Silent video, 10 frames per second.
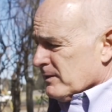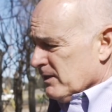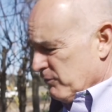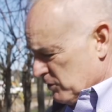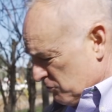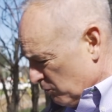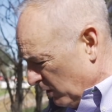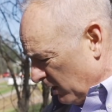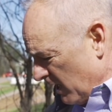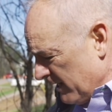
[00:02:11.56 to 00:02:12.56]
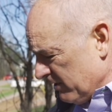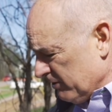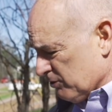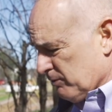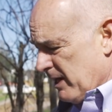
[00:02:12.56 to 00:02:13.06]
if we drew a line on
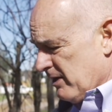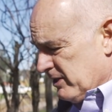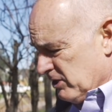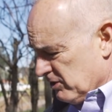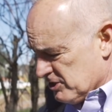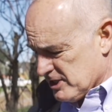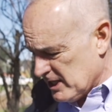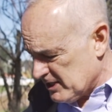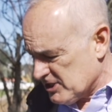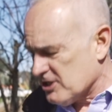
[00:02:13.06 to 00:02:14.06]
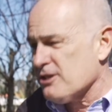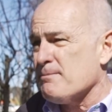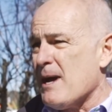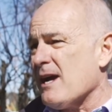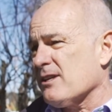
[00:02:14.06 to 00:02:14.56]
the ground here and say this is the
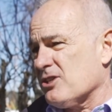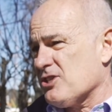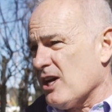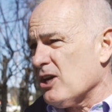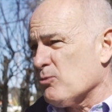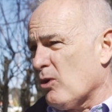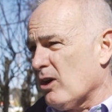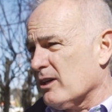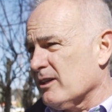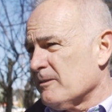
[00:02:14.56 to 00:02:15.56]
back of the sidewalk,